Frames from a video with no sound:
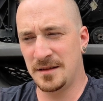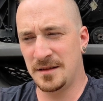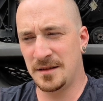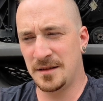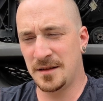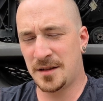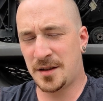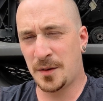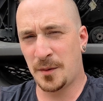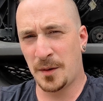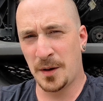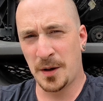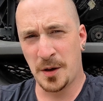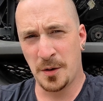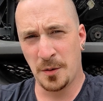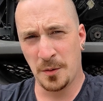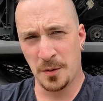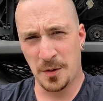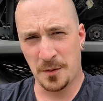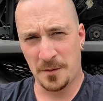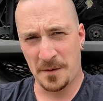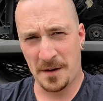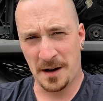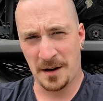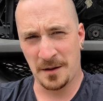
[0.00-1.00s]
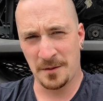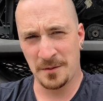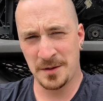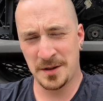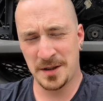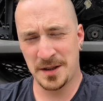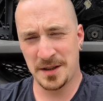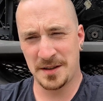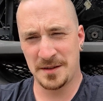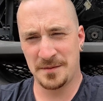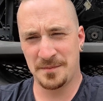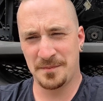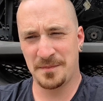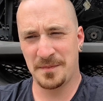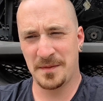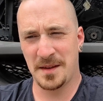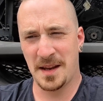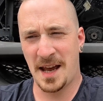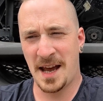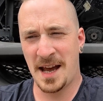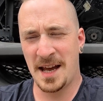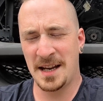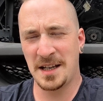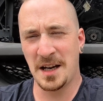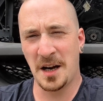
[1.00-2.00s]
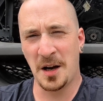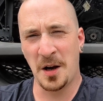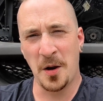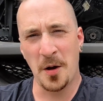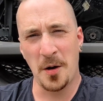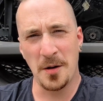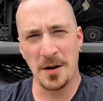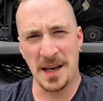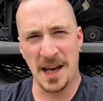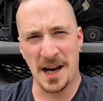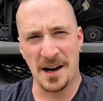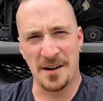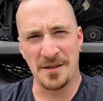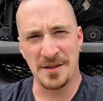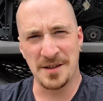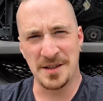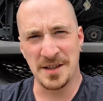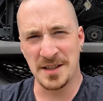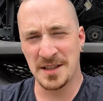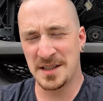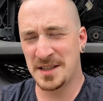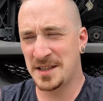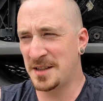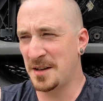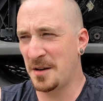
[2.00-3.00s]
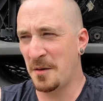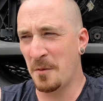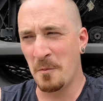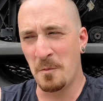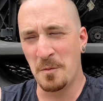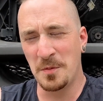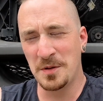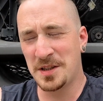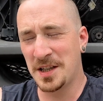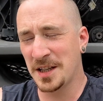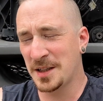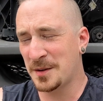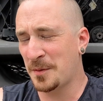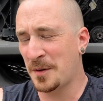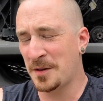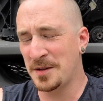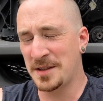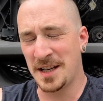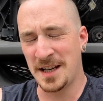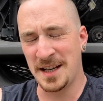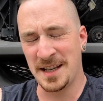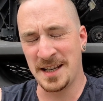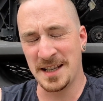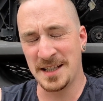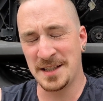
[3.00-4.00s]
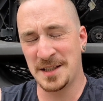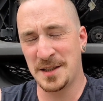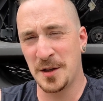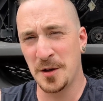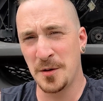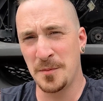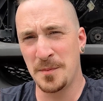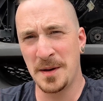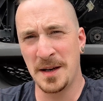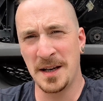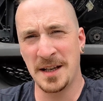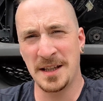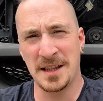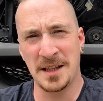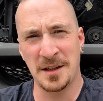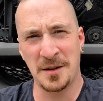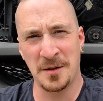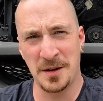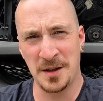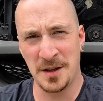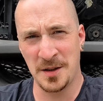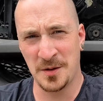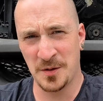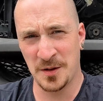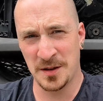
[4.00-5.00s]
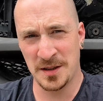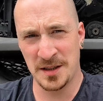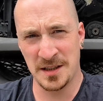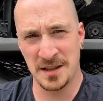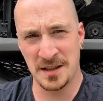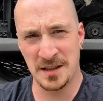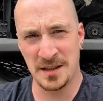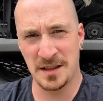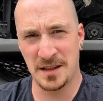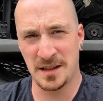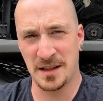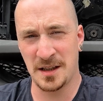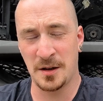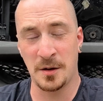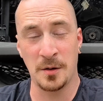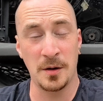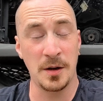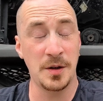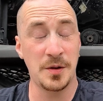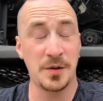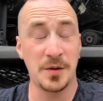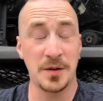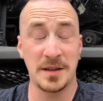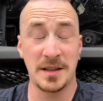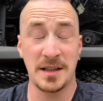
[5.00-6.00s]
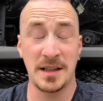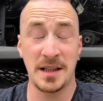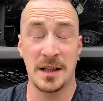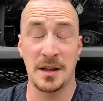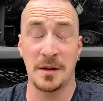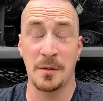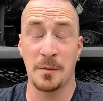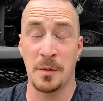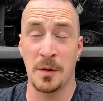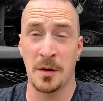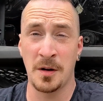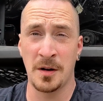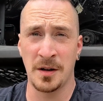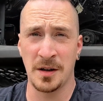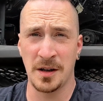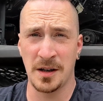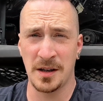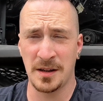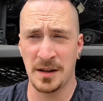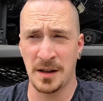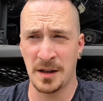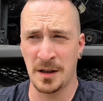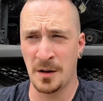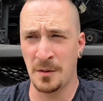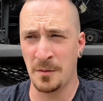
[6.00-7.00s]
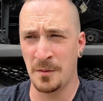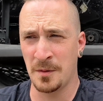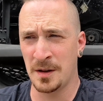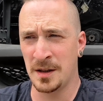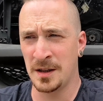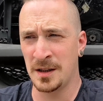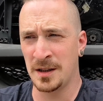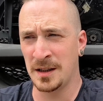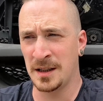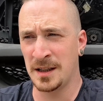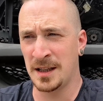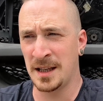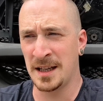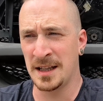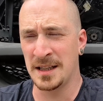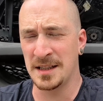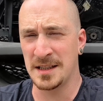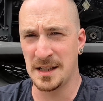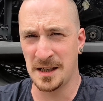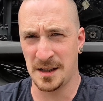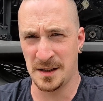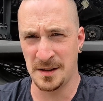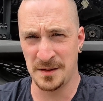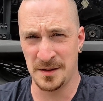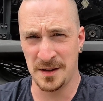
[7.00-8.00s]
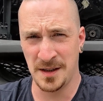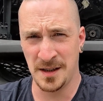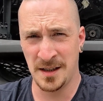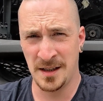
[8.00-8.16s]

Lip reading: So I called around, and a lot of garages just won't take it. It's too big, they're not interested in the work, they don't want to get it done.